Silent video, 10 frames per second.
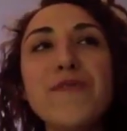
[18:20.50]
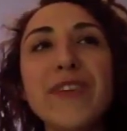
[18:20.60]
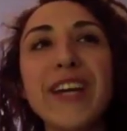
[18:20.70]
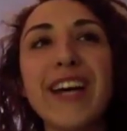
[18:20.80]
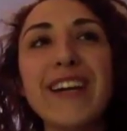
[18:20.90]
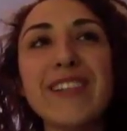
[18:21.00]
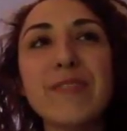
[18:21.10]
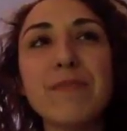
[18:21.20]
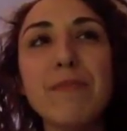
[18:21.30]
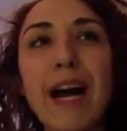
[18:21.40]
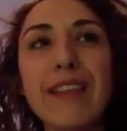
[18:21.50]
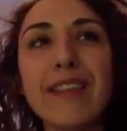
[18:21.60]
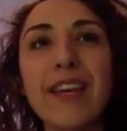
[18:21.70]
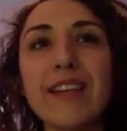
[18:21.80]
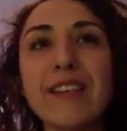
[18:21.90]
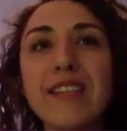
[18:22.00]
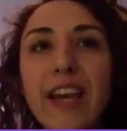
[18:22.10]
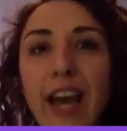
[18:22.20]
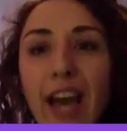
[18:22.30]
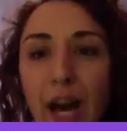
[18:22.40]
Because my thing is
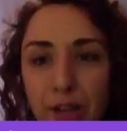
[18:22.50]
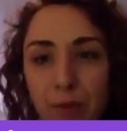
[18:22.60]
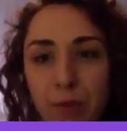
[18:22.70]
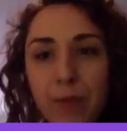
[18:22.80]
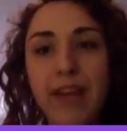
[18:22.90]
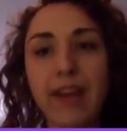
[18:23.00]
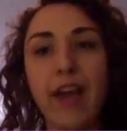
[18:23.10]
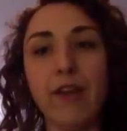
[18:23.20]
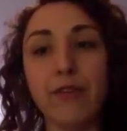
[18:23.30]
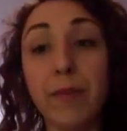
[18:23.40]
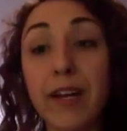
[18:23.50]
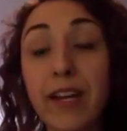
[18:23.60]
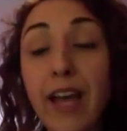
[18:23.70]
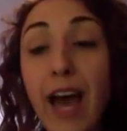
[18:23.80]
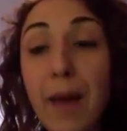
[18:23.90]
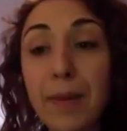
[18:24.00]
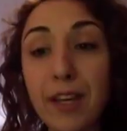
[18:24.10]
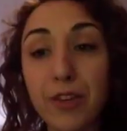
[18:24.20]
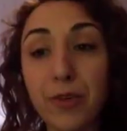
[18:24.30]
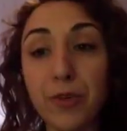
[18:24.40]
like, how can we make everybody
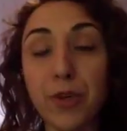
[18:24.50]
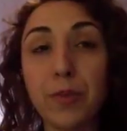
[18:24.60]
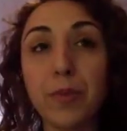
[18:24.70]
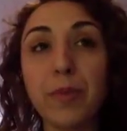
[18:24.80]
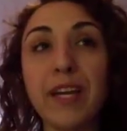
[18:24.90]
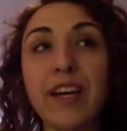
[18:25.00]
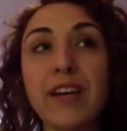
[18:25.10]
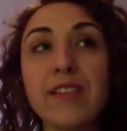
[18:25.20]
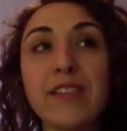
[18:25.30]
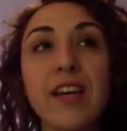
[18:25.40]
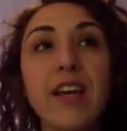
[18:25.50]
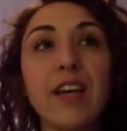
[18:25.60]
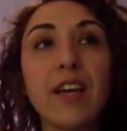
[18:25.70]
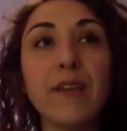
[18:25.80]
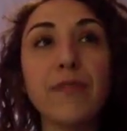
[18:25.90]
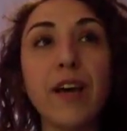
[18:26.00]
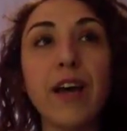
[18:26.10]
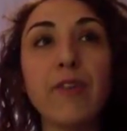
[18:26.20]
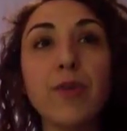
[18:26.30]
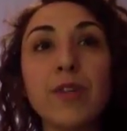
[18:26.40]
happy in the room? Because if
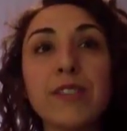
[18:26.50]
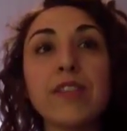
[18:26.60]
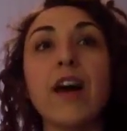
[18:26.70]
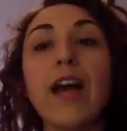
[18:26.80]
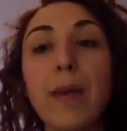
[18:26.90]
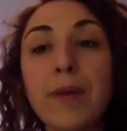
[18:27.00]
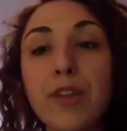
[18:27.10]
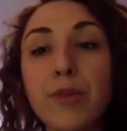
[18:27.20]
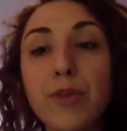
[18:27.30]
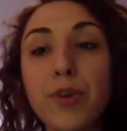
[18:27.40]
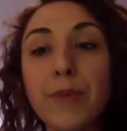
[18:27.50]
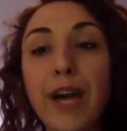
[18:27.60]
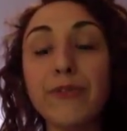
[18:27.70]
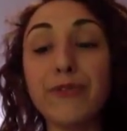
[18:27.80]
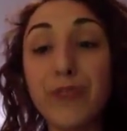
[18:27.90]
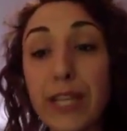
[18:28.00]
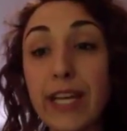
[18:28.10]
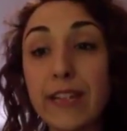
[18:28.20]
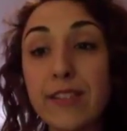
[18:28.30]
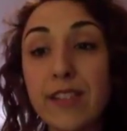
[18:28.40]
everyone's not happy in the room, I
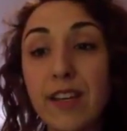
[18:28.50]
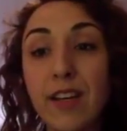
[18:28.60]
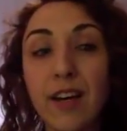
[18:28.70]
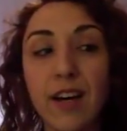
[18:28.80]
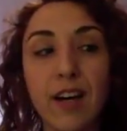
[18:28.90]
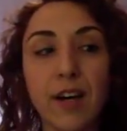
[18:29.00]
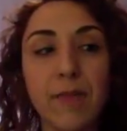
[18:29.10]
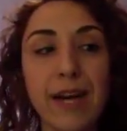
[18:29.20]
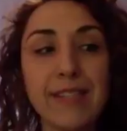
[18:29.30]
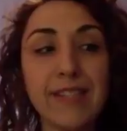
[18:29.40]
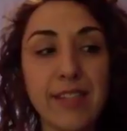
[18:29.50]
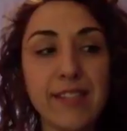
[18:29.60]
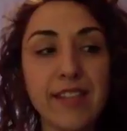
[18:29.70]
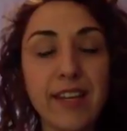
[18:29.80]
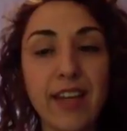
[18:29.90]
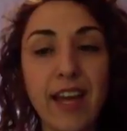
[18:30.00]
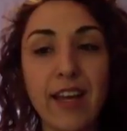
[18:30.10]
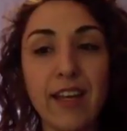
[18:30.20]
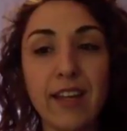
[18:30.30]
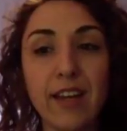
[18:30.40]
feel it. I sense it,
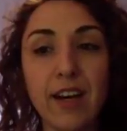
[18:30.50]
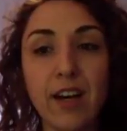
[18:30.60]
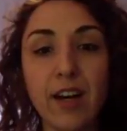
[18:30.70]
and